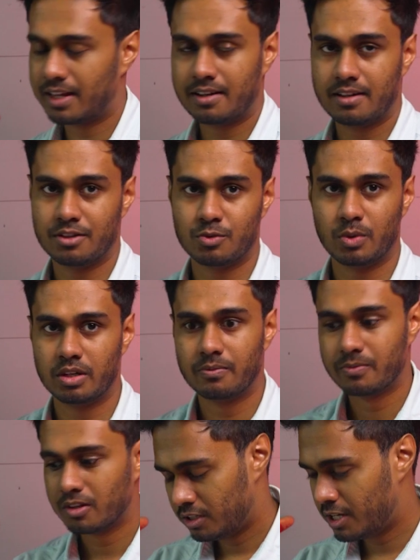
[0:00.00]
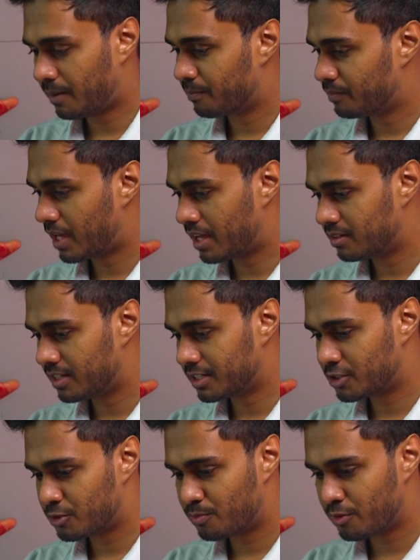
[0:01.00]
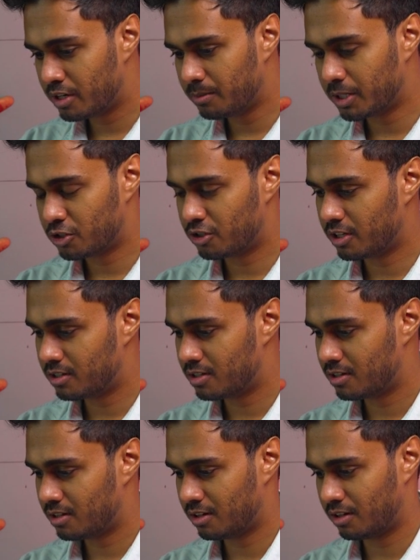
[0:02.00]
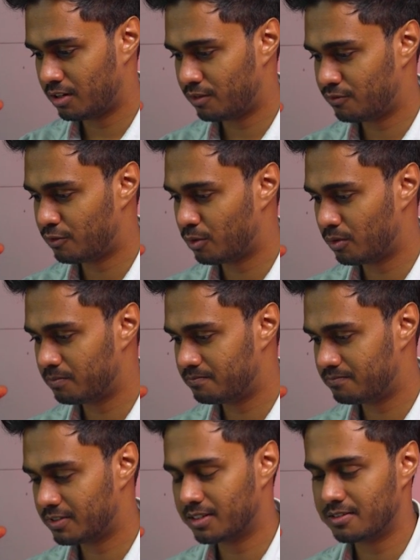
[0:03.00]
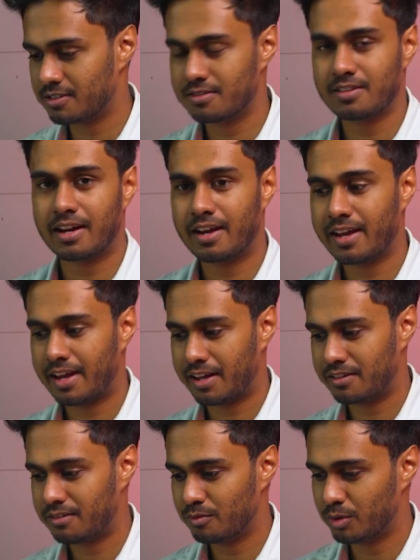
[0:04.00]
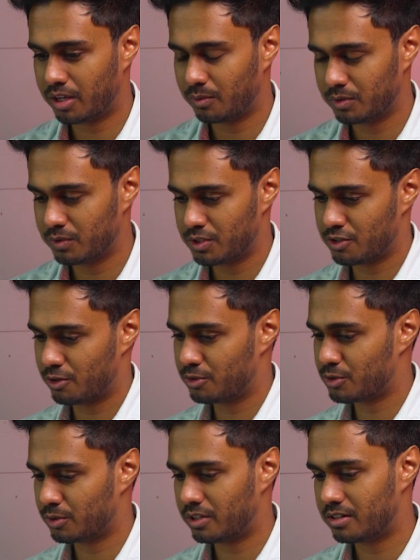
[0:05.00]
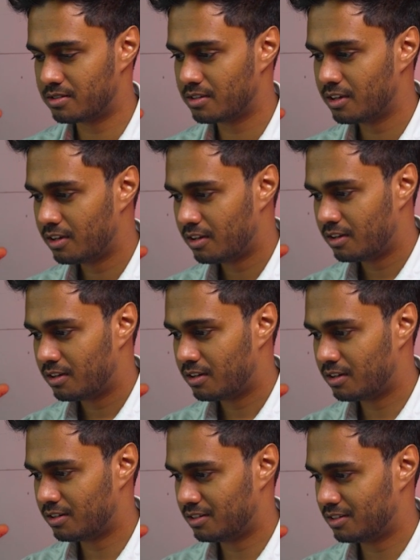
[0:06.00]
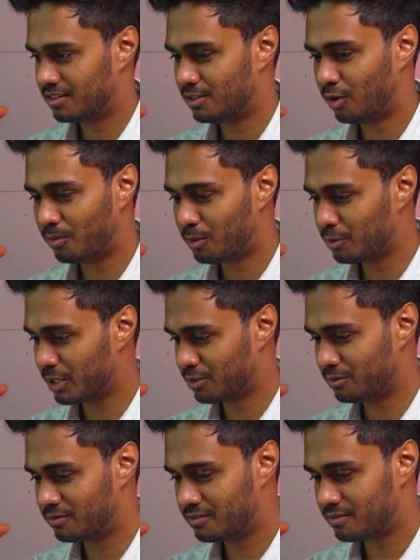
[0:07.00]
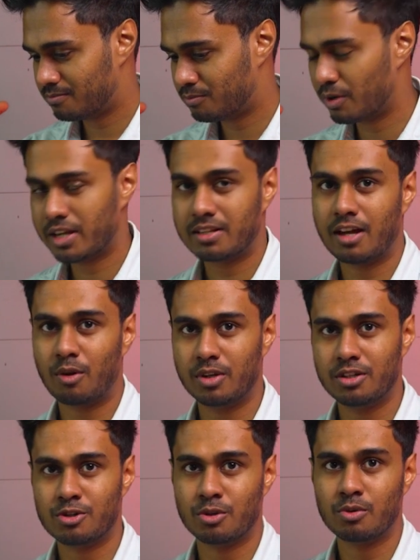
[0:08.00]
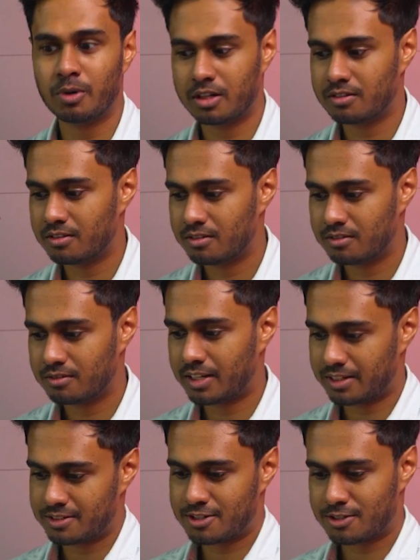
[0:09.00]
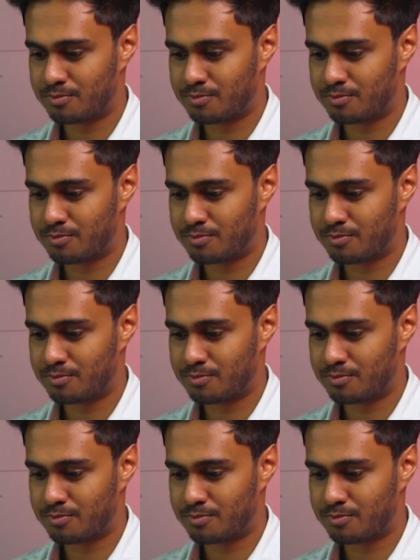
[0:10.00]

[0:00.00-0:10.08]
that as well. Yeah, and that's pretty much it for the concerns that I had working with V0. So there's a lot more we could break down into, but that's